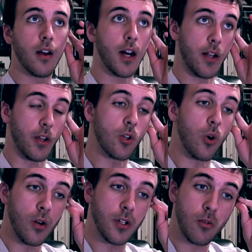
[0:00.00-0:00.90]
The
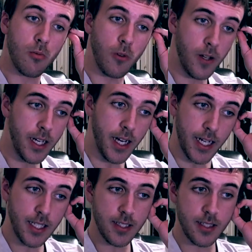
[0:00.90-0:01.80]
chords are really
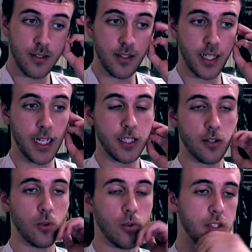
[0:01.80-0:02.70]
nice. It has a
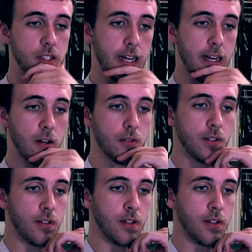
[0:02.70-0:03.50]
cool sound.